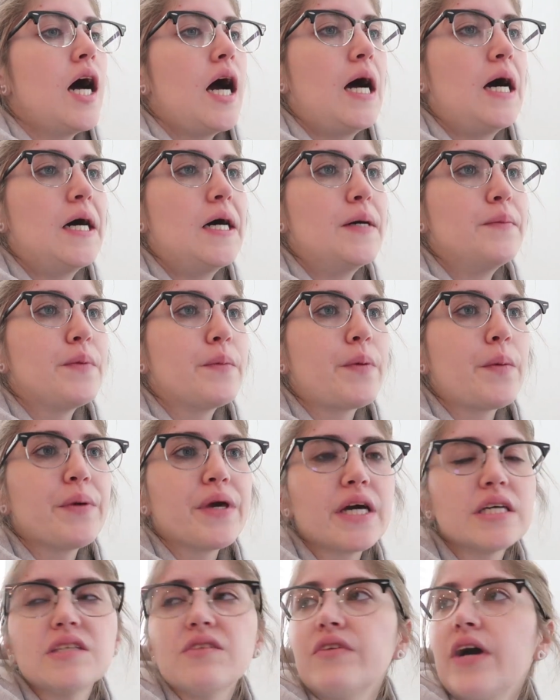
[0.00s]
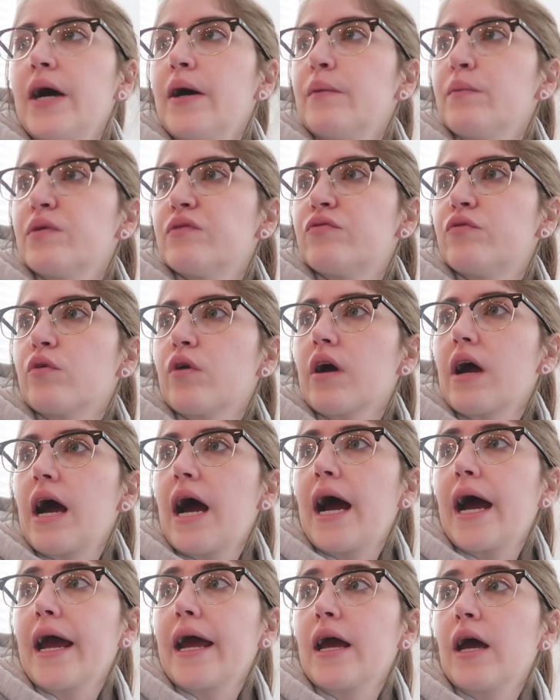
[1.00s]
Um, but because of that, before
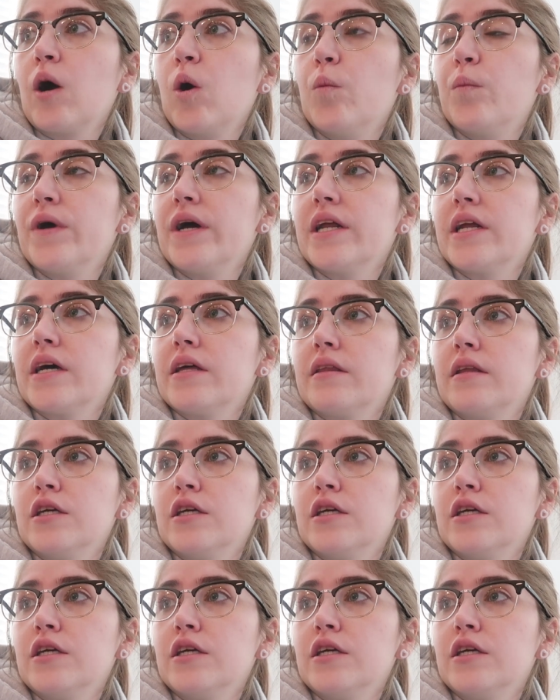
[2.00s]
I open